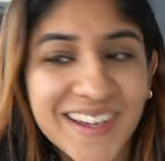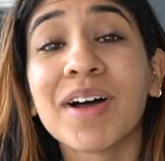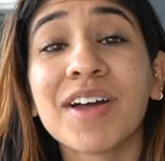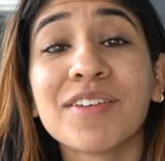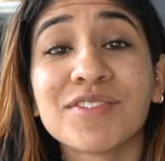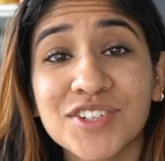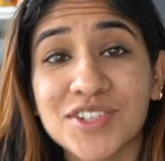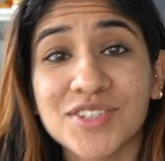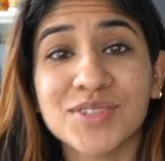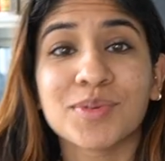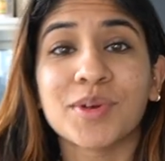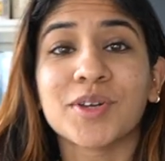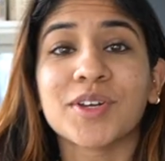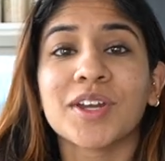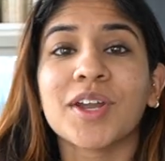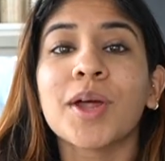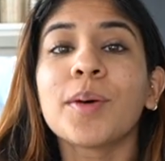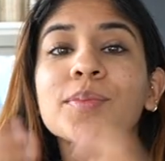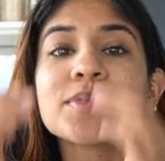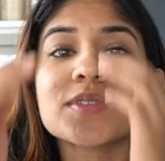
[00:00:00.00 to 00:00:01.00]
I've just
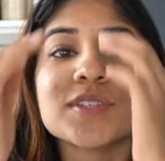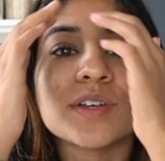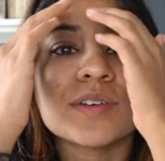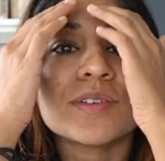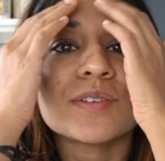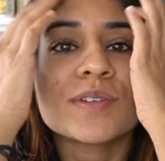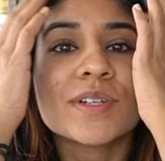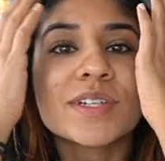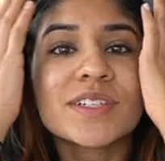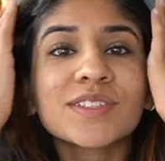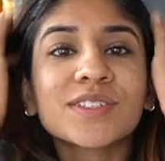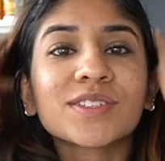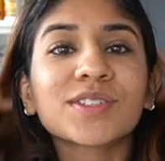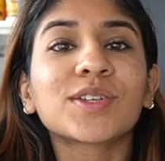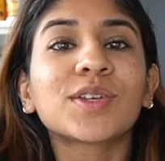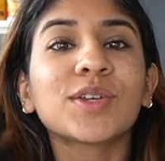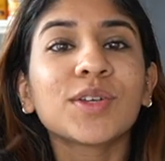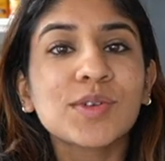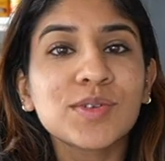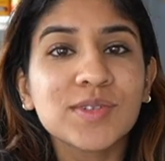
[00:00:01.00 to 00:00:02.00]
woken up, so
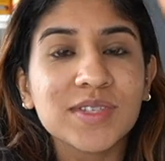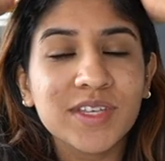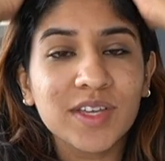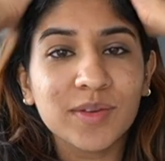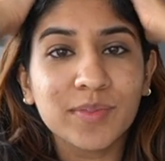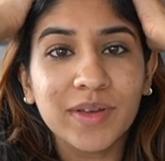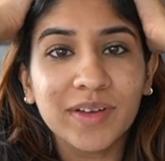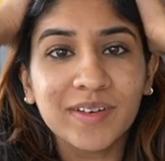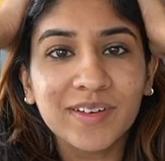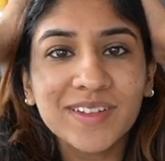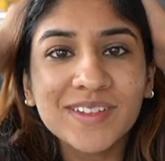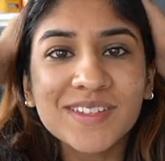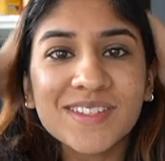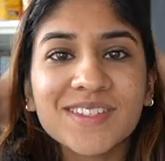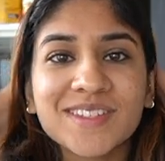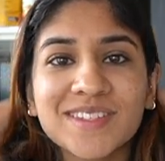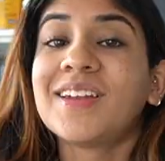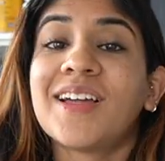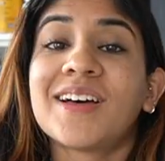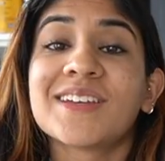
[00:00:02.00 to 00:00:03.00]
excuse the
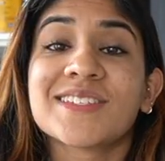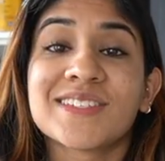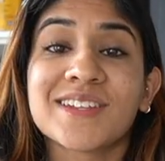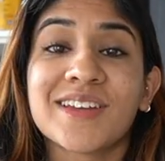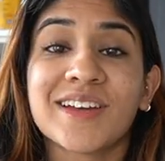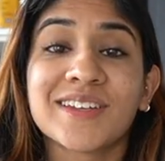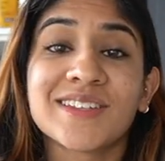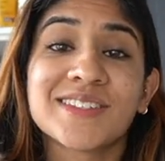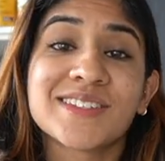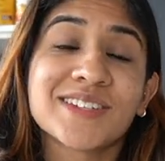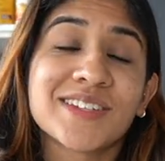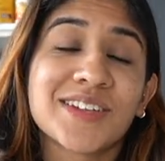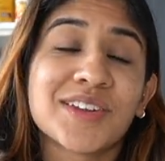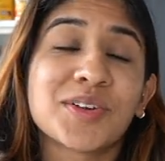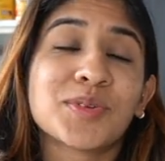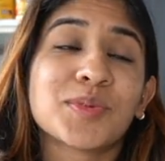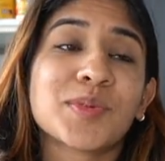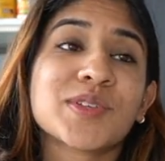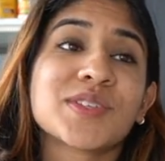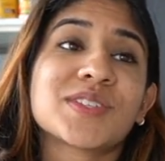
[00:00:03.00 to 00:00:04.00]
appearance. Last night's
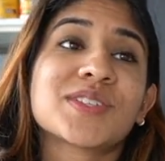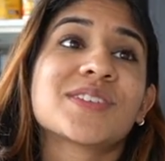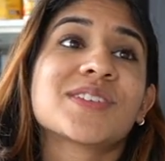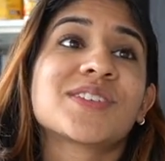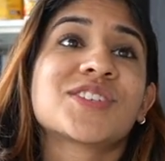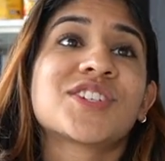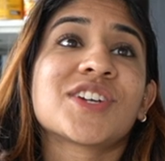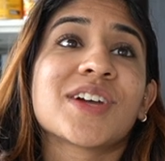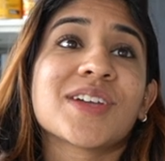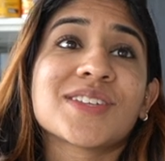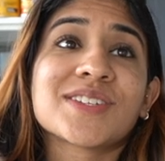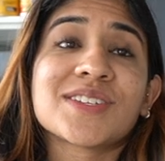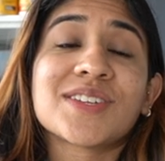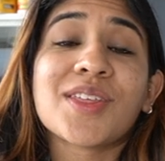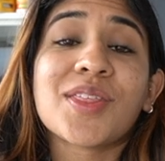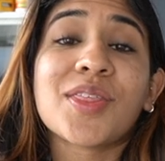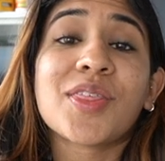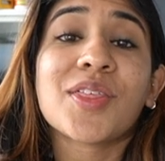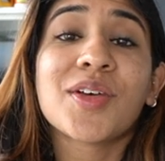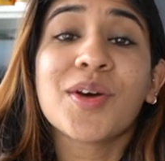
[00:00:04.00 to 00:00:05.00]
dinner was
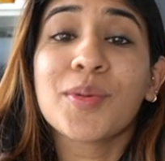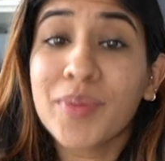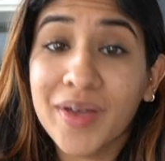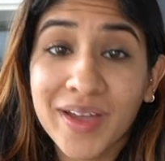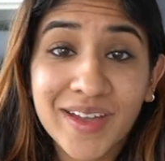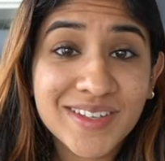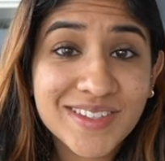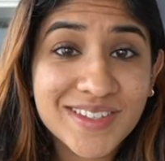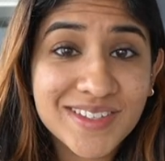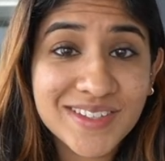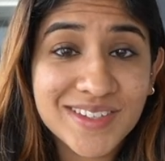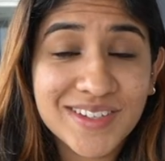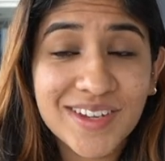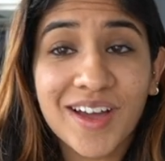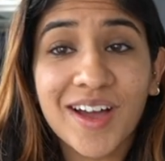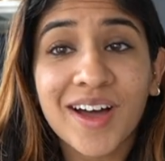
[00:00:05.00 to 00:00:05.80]
just the best.